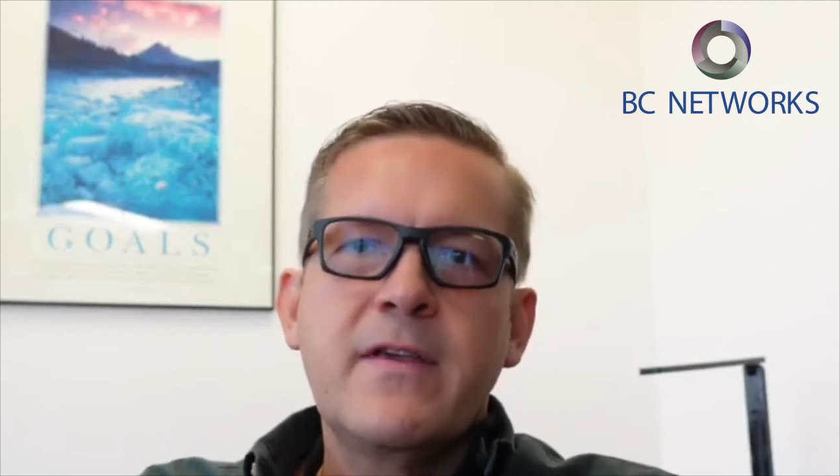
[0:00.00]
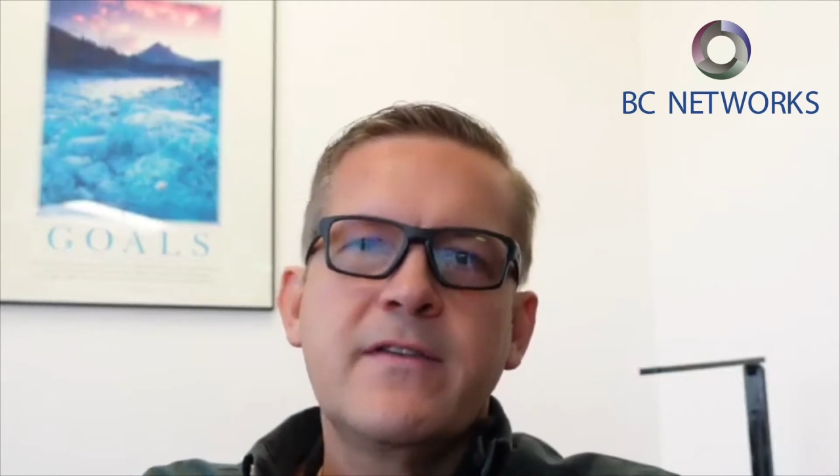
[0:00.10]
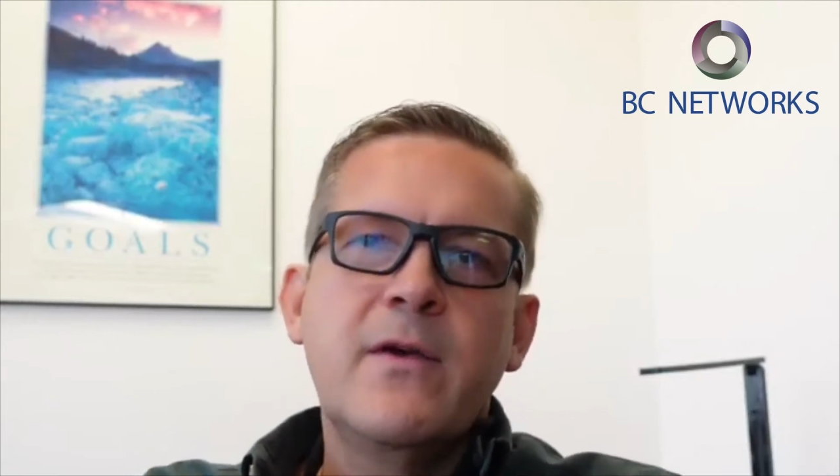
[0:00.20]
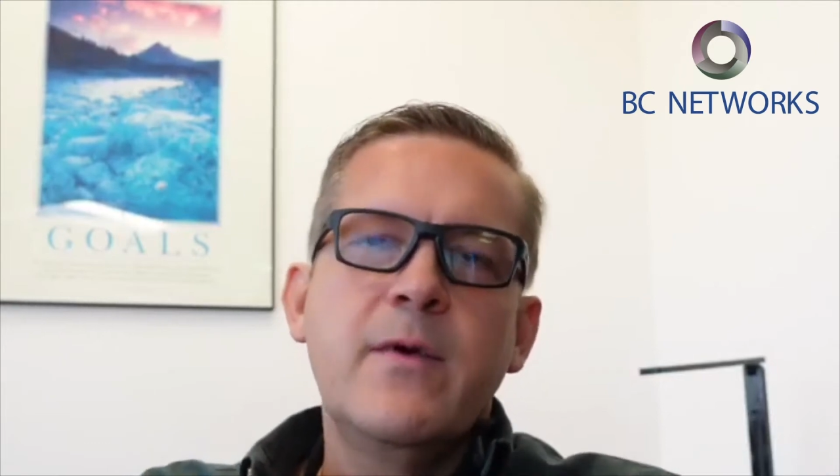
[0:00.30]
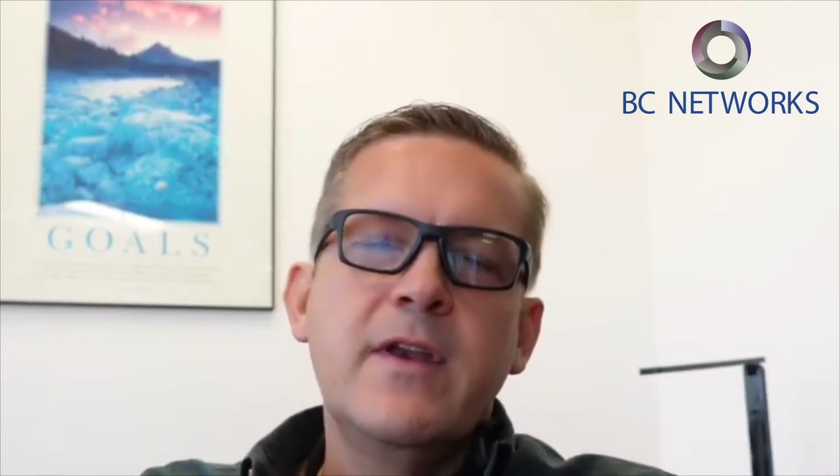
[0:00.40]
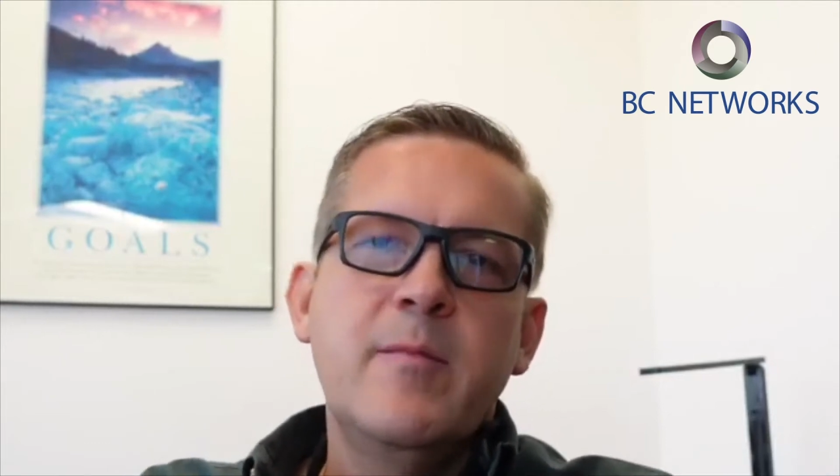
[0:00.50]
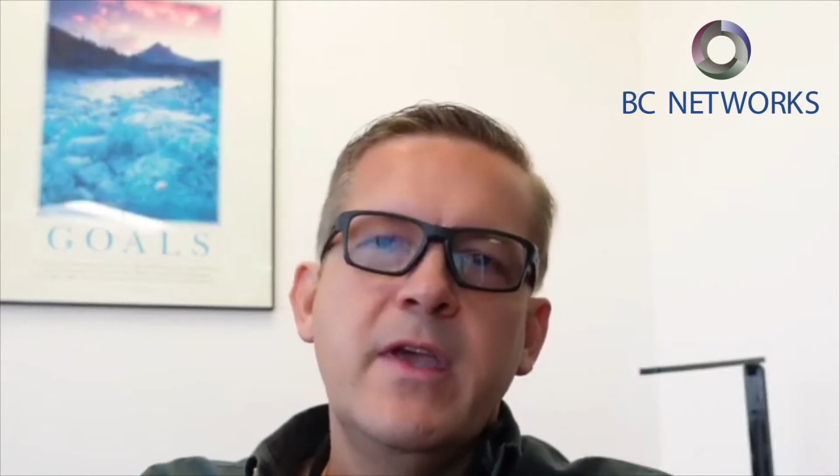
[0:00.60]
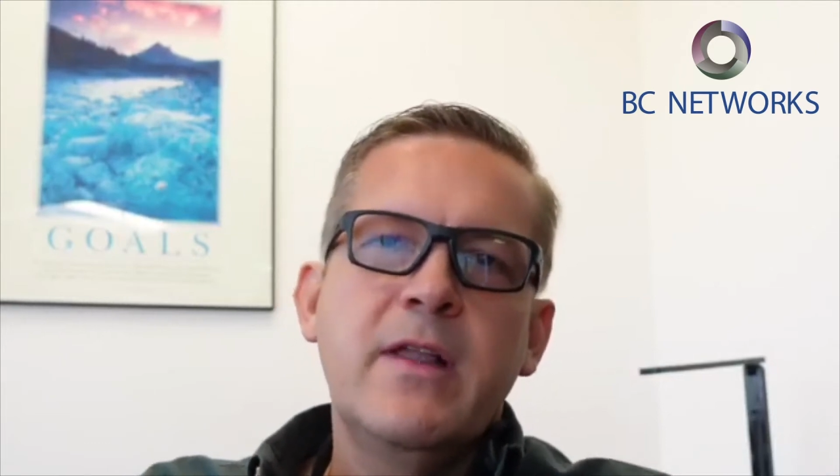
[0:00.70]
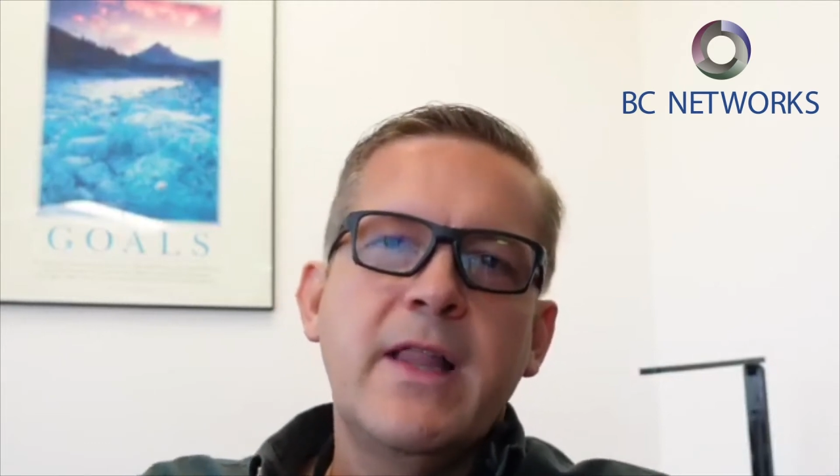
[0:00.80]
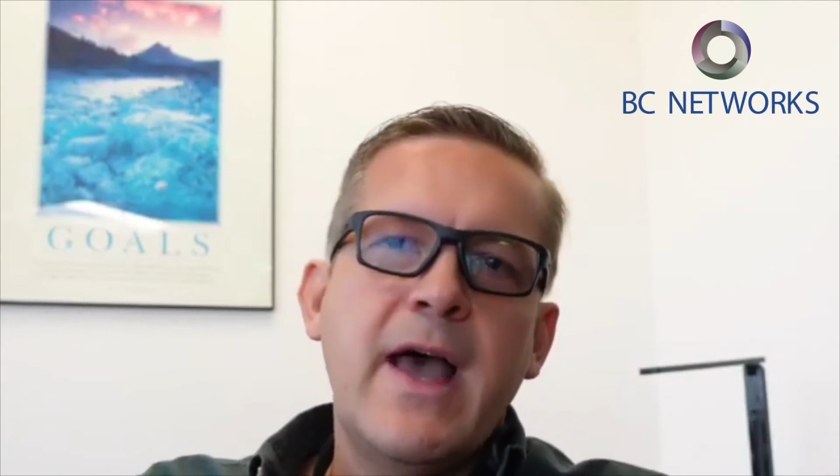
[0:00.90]
is going to
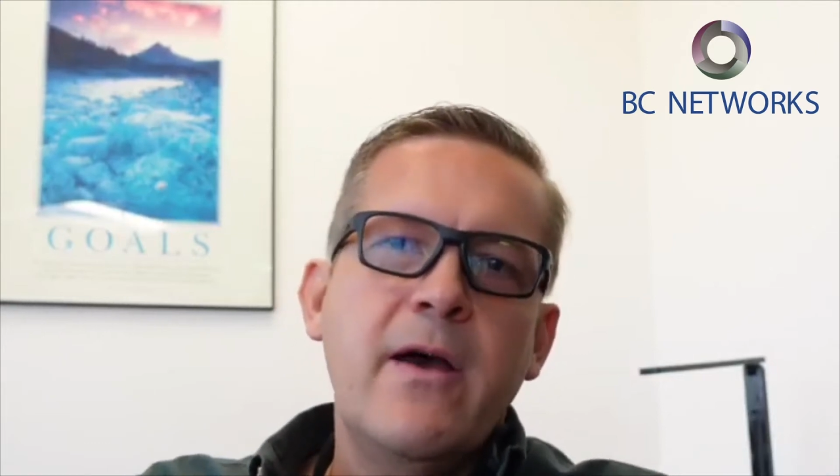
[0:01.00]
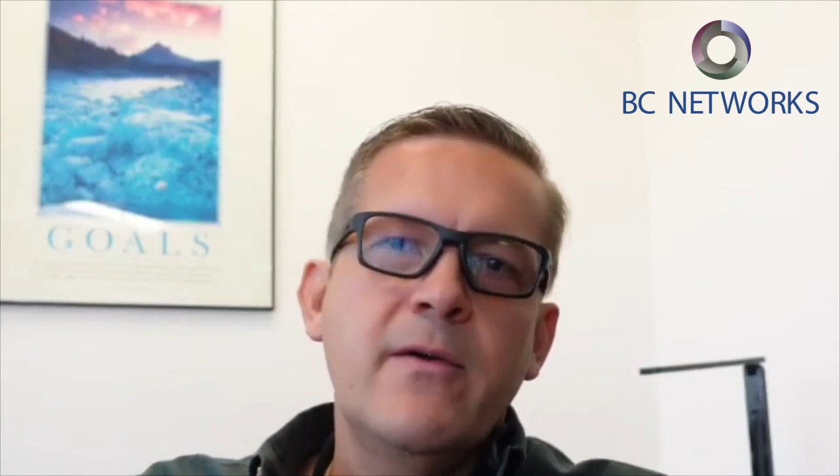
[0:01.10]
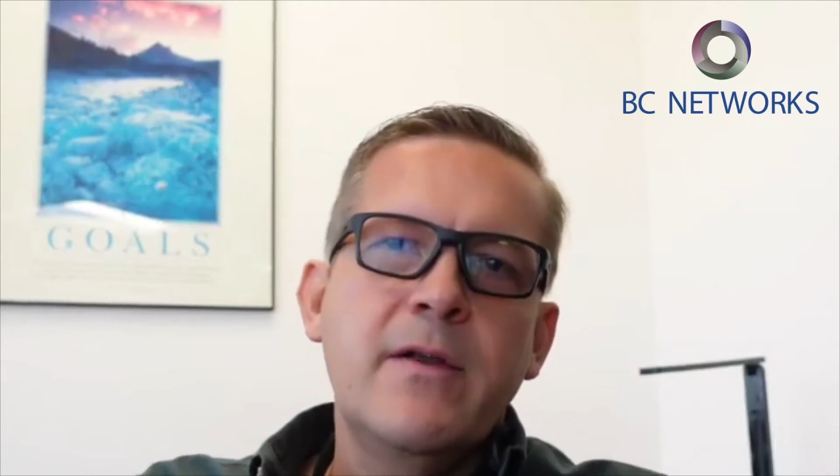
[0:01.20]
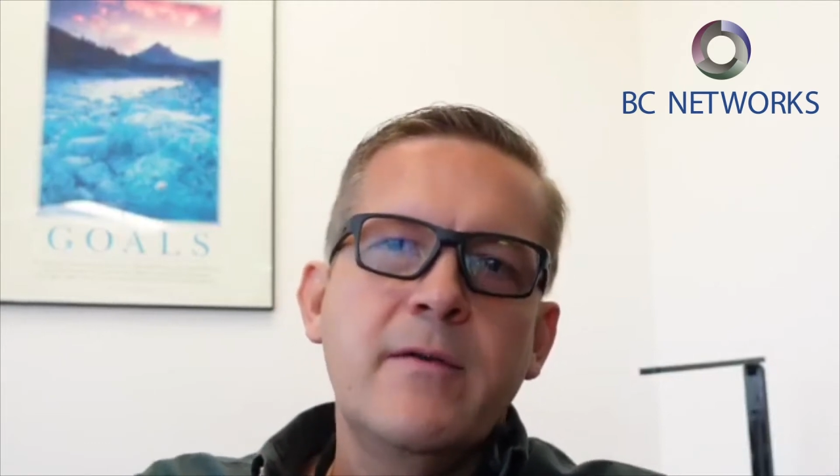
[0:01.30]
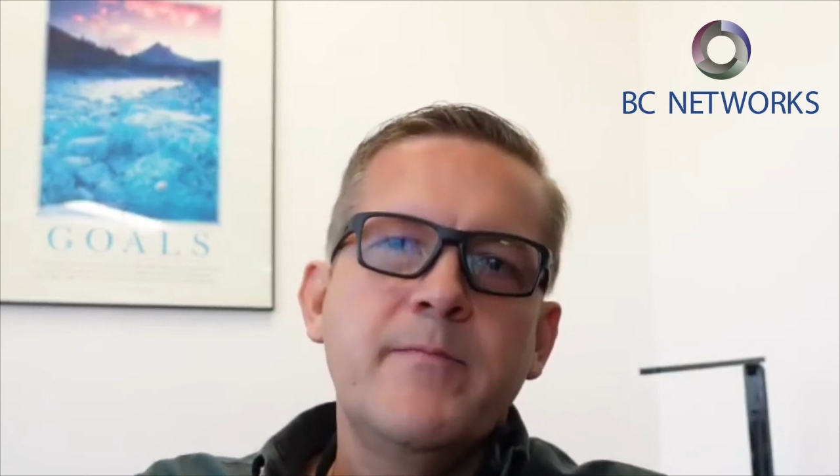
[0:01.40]
be allowed.